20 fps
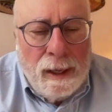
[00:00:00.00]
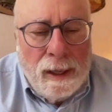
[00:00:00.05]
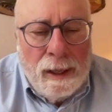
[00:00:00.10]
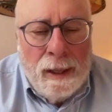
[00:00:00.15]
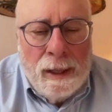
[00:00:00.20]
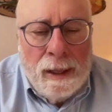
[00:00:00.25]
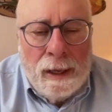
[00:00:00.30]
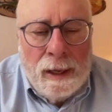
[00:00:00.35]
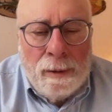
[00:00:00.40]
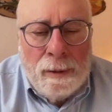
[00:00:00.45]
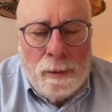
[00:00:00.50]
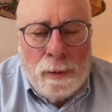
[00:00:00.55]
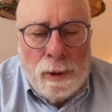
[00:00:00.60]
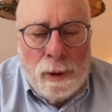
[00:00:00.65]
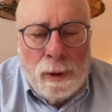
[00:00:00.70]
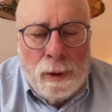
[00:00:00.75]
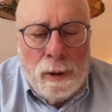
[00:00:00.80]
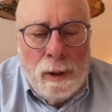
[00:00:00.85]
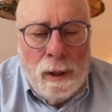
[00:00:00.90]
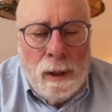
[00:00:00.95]
there
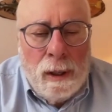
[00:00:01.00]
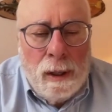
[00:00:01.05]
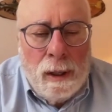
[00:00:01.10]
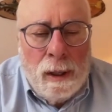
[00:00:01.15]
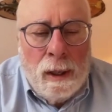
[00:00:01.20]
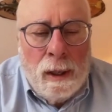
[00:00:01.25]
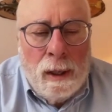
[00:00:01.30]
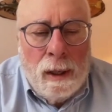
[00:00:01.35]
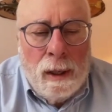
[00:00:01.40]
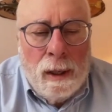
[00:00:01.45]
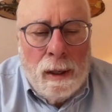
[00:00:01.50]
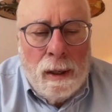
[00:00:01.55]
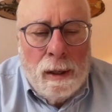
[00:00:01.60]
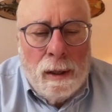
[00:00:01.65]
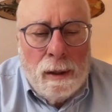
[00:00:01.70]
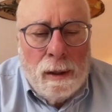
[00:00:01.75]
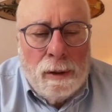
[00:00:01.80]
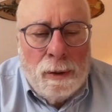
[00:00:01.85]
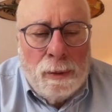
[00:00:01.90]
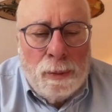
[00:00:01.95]
were
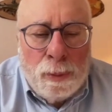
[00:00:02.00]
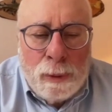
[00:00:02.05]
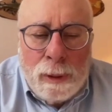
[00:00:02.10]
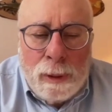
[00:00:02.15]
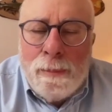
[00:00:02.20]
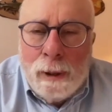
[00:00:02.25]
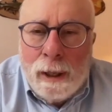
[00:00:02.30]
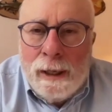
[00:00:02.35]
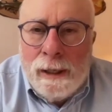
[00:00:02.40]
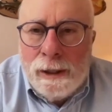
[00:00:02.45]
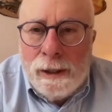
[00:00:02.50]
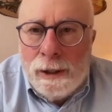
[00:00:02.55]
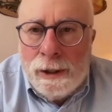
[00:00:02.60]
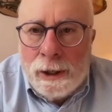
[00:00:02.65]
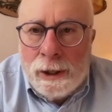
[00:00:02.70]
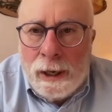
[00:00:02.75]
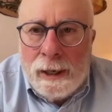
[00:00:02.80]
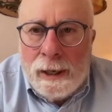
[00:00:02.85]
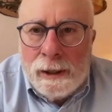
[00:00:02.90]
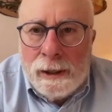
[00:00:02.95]
3 places.
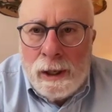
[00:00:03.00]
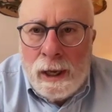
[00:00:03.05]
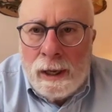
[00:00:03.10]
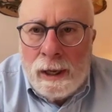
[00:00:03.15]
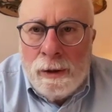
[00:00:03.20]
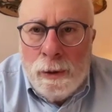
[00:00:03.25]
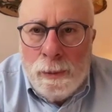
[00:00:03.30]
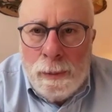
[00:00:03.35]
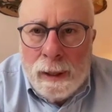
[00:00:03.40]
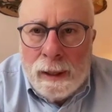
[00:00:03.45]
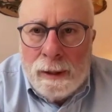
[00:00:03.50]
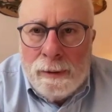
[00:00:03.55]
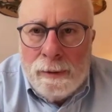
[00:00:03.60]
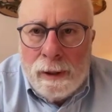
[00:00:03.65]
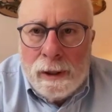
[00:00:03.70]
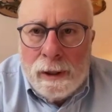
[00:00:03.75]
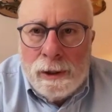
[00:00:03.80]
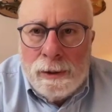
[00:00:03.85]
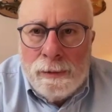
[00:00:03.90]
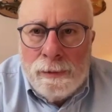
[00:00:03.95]
Again, it's not
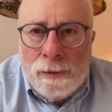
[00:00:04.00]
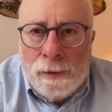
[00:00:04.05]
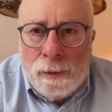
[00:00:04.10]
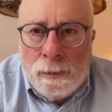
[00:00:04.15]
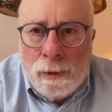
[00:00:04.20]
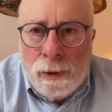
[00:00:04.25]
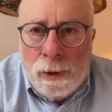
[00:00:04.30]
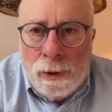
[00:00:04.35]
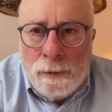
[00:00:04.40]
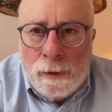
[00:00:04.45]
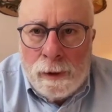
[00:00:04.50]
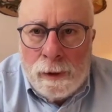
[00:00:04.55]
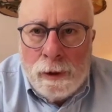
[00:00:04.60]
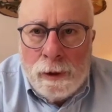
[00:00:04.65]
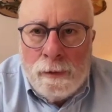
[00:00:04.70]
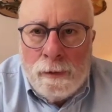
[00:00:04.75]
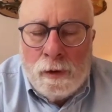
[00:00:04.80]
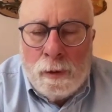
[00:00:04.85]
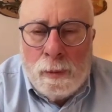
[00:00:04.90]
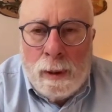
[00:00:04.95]
ubiquitous, from University
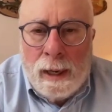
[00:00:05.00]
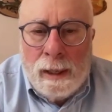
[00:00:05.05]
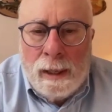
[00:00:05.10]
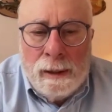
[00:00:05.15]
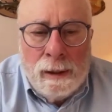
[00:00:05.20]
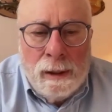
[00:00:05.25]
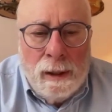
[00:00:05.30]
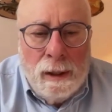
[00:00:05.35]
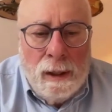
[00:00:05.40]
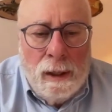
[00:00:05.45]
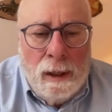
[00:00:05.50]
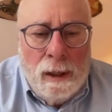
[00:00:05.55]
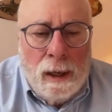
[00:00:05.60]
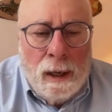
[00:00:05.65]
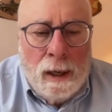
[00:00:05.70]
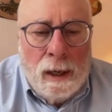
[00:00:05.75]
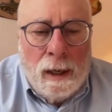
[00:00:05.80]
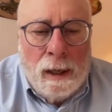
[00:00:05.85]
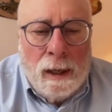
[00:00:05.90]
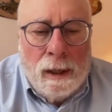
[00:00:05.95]
of Vermont,
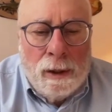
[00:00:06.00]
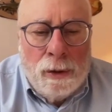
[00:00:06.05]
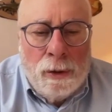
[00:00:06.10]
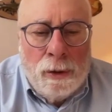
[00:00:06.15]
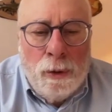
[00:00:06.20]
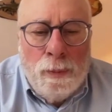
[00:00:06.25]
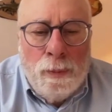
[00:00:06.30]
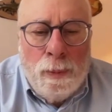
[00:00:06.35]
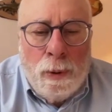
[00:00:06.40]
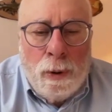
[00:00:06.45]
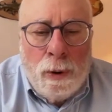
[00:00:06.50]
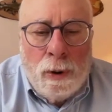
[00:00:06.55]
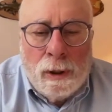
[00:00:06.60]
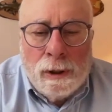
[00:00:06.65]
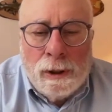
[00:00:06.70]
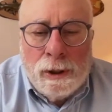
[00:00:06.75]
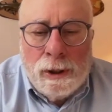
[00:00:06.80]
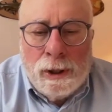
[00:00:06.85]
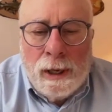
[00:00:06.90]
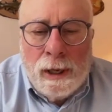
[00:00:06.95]
New
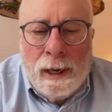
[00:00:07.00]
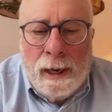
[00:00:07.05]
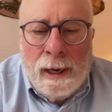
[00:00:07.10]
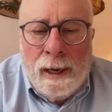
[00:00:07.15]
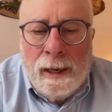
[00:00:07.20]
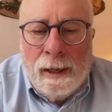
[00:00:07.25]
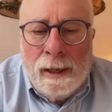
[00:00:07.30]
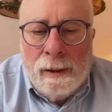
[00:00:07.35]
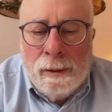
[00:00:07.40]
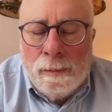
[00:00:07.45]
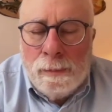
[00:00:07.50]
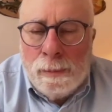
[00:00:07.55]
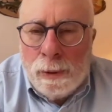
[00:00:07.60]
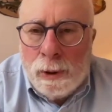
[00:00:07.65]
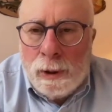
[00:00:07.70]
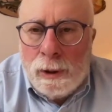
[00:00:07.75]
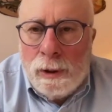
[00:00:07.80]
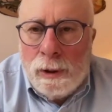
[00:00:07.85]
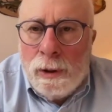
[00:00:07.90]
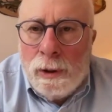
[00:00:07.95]
Paltz, and
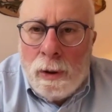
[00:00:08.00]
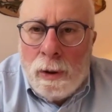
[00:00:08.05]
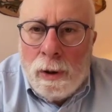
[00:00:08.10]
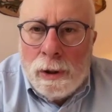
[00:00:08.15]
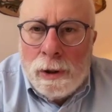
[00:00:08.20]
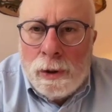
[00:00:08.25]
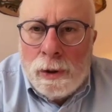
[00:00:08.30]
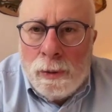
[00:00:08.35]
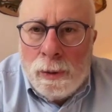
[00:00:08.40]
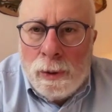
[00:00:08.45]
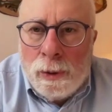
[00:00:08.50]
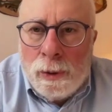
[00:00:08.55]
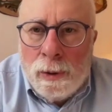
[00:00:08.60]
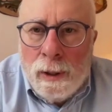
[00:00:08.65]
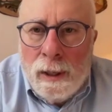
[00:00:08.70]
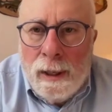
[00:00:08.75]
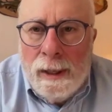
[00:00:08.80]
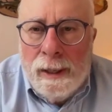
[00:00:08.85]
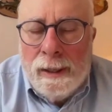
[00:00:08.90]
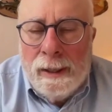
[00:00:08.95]
Berkeley Law School,
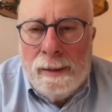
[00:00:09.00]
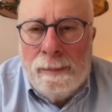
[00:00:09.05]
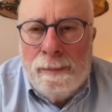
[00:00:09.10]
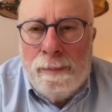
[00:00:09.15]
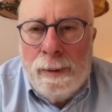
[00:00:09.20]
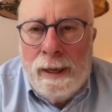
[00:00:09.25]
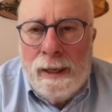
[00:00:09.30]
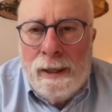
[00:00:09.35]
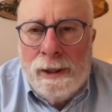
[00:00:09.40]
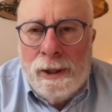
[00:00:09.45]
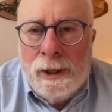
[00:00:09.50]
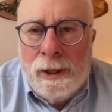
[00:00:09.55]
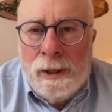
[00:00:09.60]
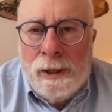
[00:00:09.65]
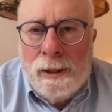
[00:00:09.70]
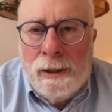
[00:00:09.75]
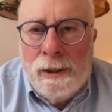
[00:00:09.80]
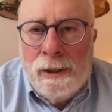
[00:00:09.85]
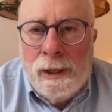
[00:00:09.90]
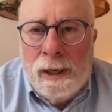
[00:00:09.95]
that
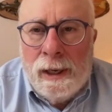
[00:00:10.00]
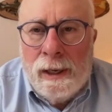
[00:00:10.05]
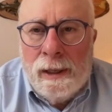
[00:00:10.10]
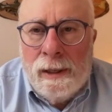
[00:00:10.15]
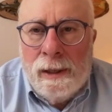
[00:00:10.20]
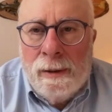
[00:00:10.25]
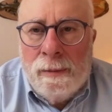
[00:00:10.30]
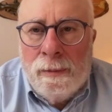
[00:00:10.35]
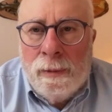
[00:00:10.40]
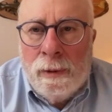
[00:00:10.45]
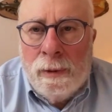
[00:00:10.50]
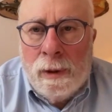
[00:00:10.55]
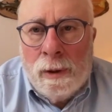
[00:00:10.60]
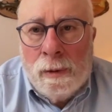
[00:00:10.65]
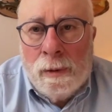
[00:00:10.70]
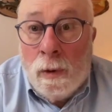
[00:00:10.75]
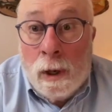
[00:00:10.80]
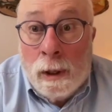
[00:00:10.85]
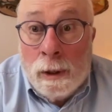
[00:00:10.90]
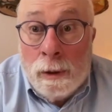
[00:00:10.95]
basically said that we
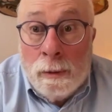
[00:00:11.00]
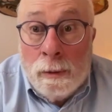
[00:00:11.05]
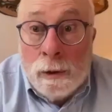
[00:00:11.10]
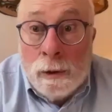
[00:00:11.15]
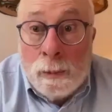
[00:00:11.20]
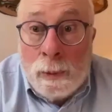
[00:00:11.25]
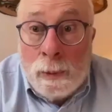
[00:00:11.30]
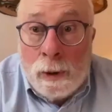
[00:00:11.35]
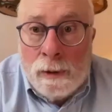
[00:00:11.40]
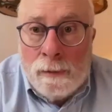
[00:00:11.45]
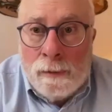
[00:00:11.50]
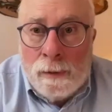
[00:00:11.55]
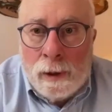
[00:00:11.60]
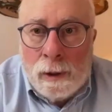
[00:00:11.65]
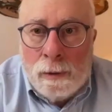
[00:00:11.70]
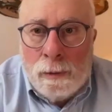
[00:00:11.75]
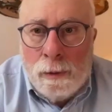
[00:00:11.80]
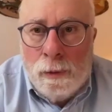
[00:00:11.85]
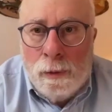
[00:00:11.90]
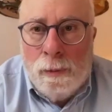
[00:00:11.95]
don't want you as part of our
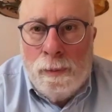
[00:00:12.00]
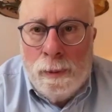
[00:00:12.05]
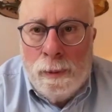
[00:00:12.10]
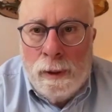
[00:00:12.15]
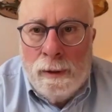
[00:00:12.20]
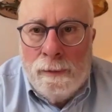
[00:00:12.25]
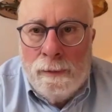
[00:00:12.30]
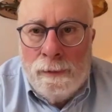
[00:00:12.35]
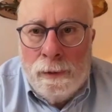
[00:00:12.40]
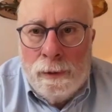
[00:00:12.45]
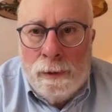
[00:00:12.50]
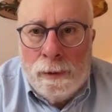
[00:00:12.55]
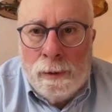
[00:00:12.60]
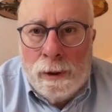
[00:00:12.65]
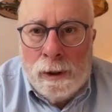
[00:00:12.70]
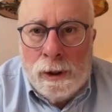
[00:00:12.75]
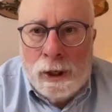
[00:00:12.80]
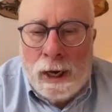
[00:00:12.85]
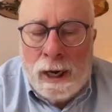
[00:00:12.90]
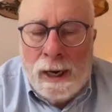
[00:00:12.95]
group if you're
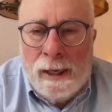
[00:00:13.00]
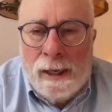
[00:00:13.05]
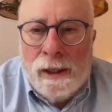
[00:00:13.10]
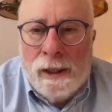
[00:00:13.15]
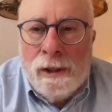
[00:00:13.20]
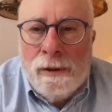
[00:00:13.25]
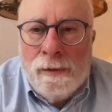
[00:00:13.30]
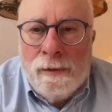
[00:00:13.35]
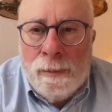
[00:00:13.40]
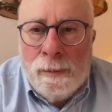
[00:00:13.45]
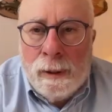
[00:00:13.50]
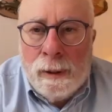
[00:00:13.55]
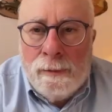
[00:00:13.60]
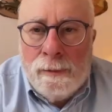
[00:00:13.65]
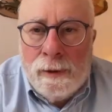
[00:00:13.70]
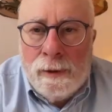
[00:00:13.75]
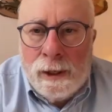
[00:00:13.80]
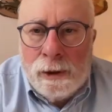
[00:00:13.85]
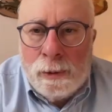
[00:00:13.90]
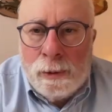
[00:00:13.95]
a Zionist, if you believe
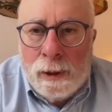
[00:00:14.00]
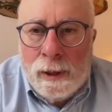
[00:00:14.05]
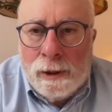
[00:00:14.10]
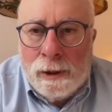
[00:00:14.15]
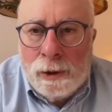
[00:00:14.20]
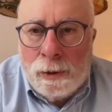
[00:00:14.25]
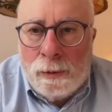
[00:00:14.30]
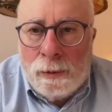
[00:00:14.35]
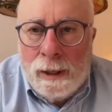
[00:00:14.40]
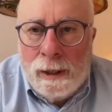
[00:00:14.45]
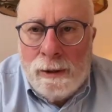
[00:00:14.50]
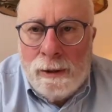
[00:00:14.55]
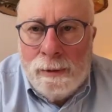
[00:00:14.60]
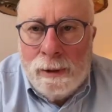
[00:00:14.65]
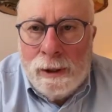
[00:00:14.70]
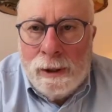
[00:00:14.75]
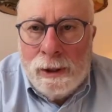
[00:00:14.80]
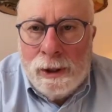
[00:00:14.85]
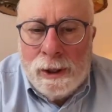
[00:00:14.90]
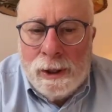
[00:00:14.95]
that Israel has a right to
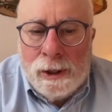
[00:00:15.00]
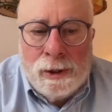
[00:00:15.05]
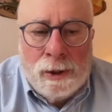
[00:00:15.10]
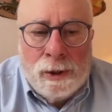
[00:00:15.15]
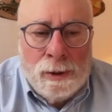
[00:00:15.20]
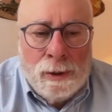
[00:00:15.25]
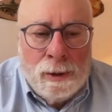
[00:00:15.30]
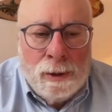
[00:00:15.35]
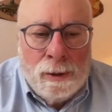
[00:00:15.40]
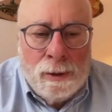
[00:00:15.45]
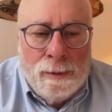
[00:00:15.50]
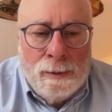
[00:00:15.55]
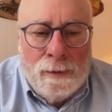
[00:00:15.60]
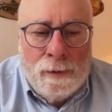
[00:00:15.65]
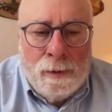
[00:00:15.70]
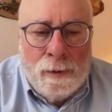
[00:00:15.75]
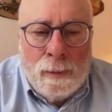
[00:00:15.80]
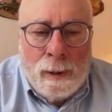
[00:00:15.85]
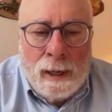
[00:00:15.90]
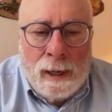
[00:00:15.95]
exist. The
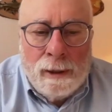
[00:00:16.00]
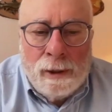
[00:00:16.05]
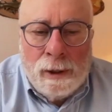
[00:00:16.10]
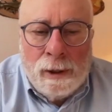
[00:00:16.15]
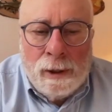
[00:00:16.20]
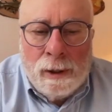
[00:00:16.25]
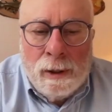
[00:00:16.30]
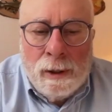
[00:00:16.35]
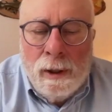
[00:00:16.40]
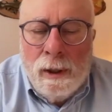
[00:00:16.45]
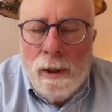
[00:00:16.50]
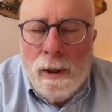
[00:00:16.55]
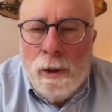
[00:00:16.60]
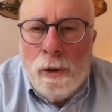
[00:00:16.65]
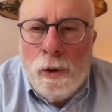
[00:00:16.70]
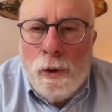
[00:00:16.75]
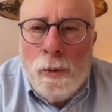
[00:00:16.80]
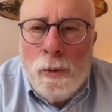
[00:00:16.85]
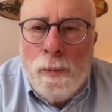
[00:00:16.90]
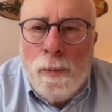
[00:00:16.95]
Vermont and
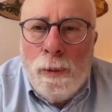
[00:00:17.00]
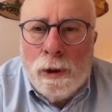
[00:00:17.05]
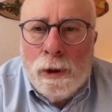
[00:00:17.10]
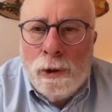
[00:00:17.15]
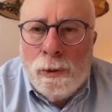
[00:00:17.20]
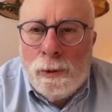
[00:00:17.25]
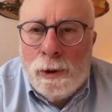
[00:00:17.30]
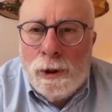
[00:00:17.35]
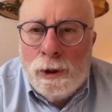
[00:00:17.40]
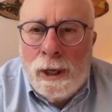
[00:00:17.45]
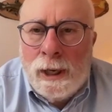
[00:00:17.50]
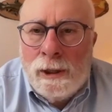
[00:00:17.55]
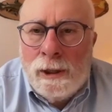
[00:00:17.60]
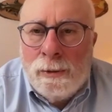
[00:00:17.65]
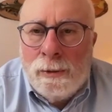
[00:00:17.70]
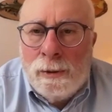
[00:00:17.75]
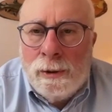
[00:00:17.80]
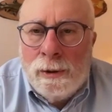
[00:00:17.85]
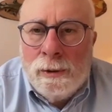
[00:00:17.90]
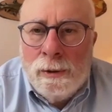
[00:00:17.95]
New Paltz were
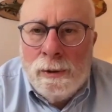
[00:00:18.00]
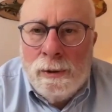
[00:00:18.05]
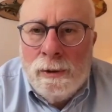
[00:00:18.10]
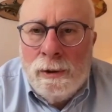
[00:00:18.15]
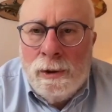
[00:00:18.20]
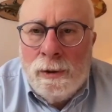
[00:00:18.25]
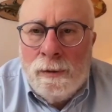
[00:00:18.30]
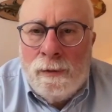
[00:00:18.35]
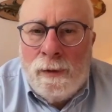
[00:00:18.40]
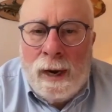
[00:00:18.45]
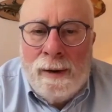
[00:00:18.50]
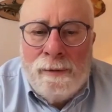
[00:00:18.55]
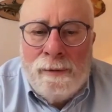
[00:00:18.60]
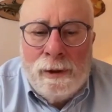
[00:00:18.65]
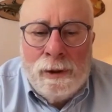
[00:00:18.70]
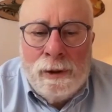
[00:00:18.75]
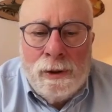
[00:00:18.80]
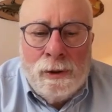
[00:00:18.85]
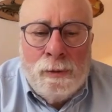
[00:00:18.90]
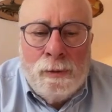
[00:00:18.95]
sexual
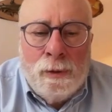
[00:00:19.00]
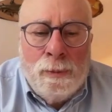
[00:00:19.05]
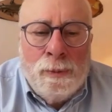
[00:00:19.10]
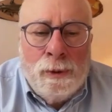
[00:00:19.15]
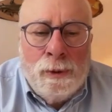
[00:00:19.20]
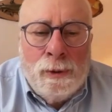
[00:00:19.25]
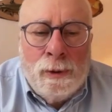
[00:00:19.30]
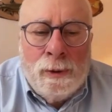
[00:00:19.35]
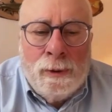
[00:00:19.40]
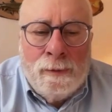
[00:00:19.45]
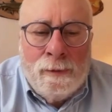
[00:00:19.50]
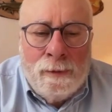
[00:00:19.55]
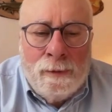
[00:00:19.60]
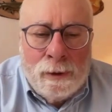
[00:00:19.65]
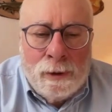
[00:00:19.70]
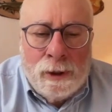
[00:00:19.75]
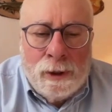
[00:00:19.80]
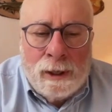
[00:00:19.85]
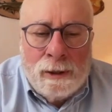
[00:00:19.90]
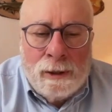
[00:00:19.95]
survivors, groups for
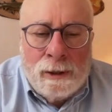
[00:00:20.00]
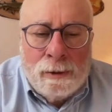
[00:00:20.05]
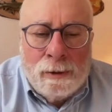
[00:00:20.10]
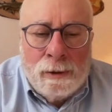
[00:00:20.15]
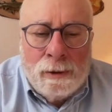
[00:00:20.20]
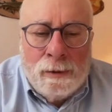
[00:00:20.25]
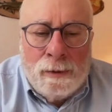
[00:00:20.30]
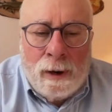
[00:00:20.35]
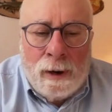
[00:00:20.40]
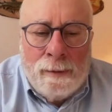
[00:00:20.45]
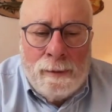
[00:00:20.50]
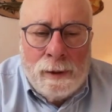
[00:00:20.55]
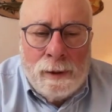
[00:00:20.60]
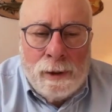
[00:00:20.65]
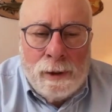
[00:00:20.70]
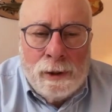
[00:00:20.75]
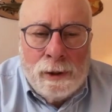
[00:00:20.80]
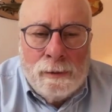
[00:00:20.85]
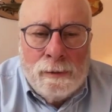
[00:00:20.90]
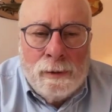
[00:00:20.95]
sexual
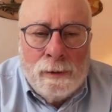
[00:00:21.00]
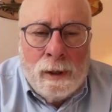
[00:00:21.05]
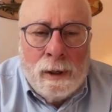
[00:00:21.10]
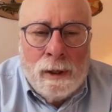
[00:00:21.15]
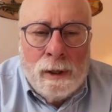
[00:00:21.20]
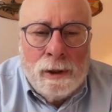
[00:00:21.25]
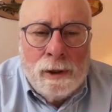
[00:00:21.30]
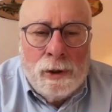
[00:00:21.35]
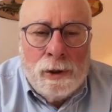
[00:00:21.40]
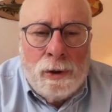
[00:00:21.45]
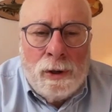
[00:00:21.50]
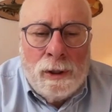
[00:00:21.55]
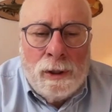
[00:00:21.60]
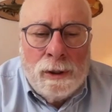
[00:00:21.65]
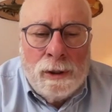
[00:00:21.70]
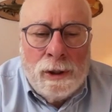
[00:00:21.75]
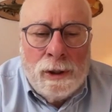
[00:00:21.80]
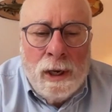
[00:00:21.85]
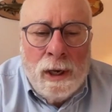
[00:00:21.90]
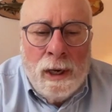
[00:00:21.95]
survivors of
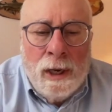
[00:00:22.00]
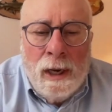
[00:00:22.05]
assault.